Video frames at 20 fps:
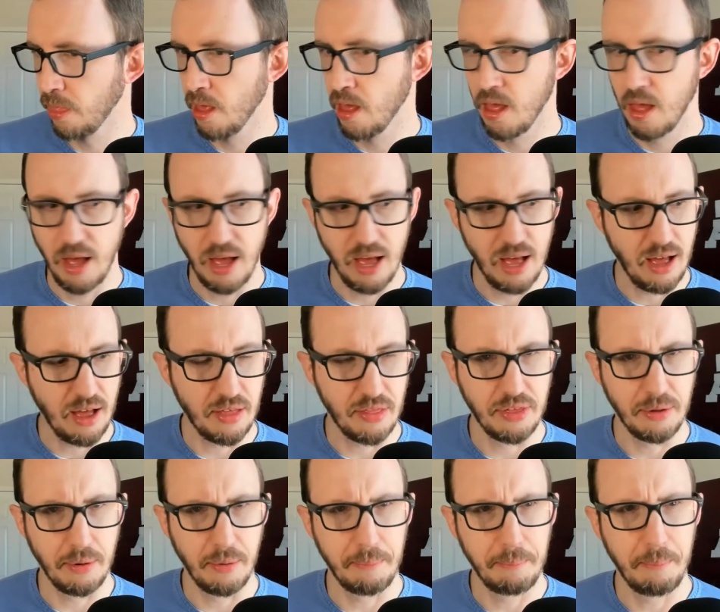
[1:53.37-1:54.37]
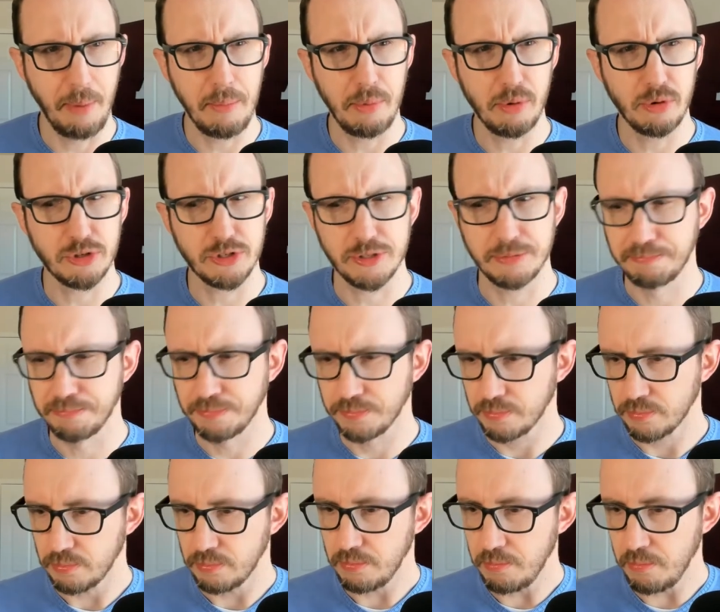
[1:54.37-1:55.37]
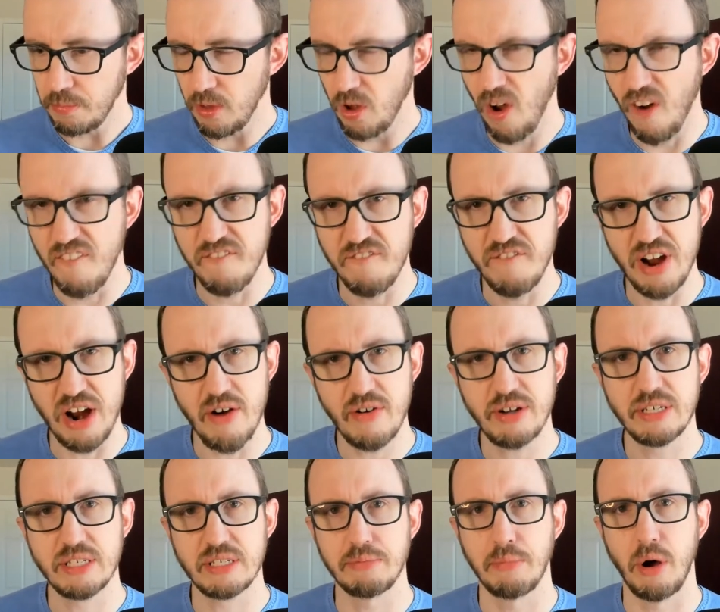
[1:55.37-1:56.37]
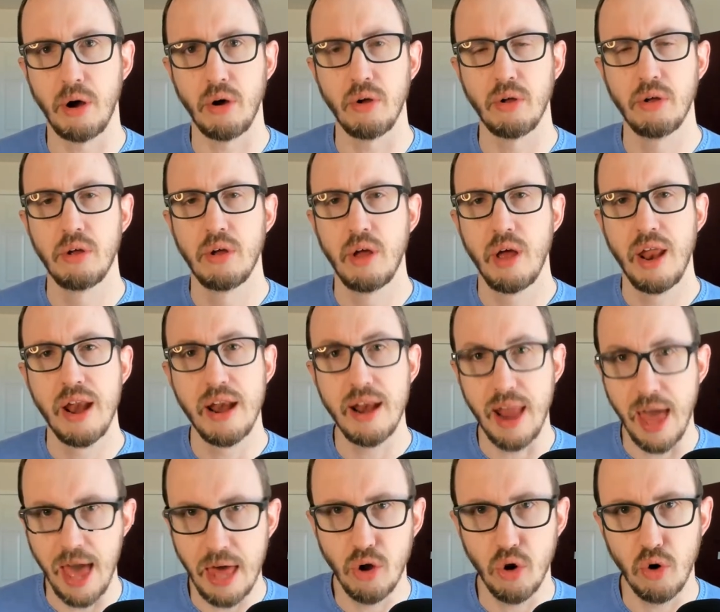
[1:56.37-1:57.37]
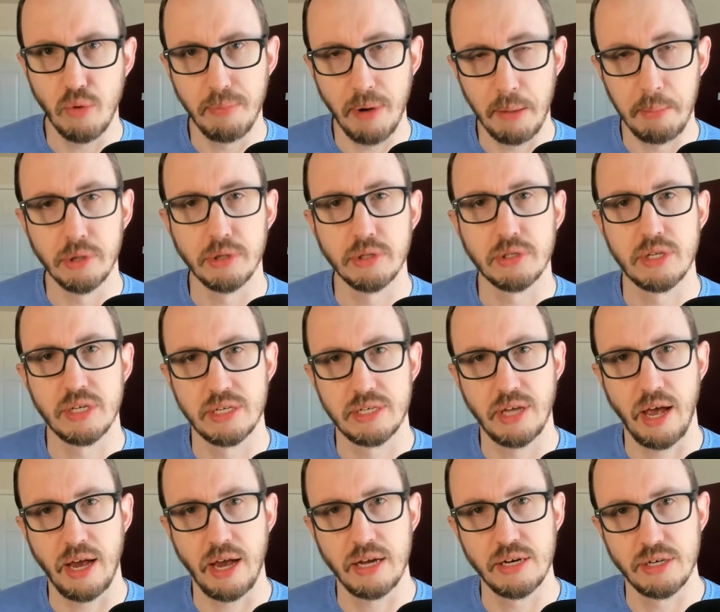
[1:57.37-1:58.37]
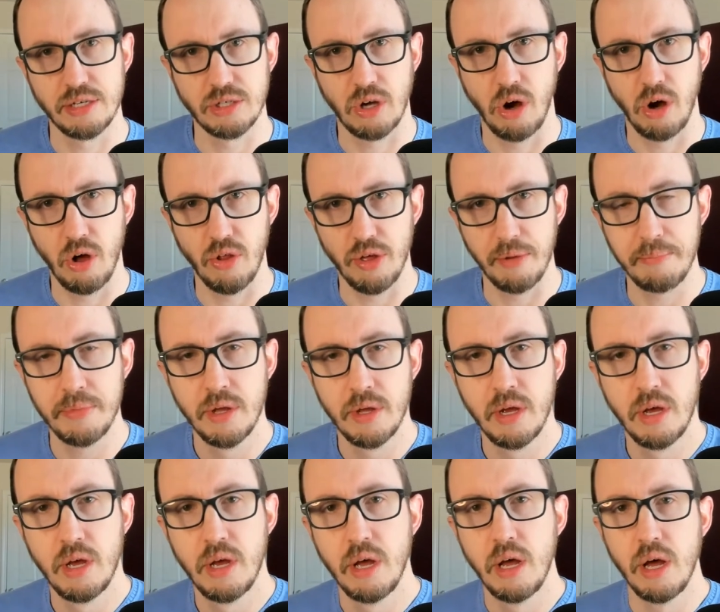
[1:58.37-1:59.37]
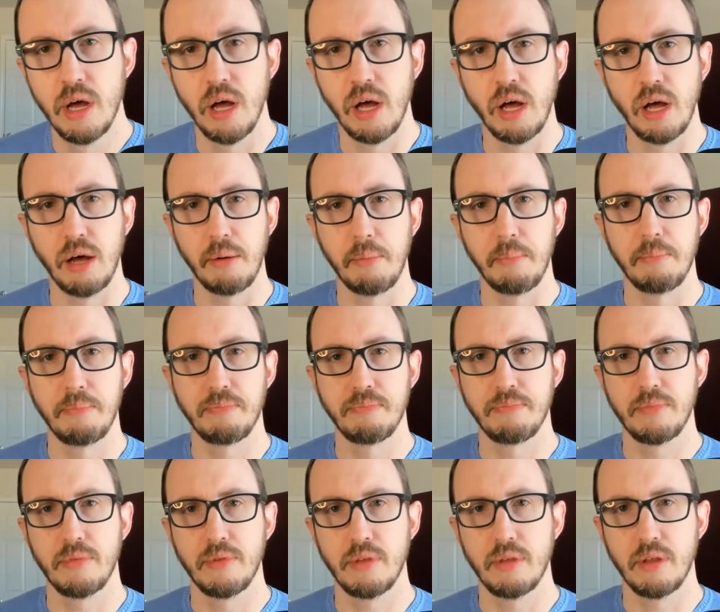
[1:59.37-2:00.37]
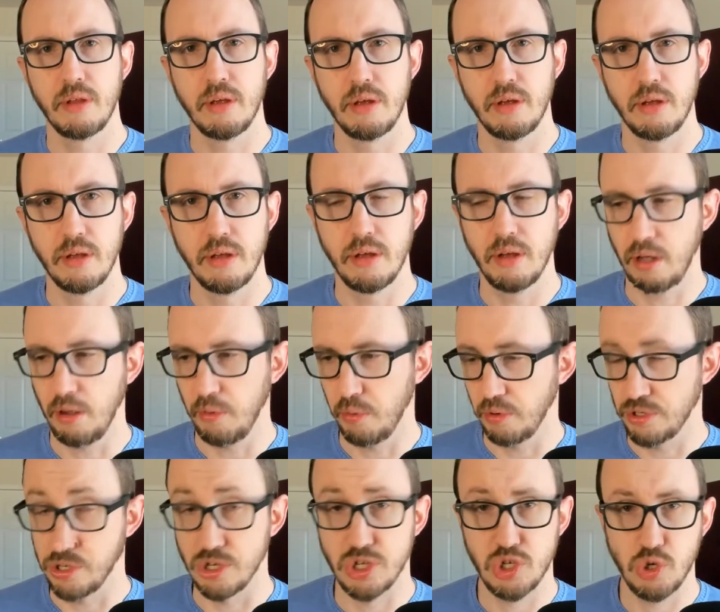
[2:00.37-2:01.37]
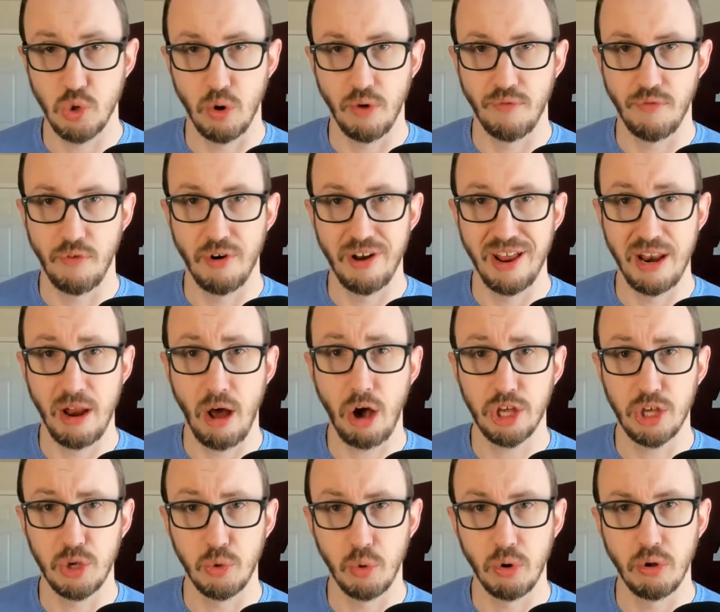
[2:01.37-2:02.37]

Uh, the bubbles are very small nanobubbles, the scientists call them, um, uh, which is short for nanocule.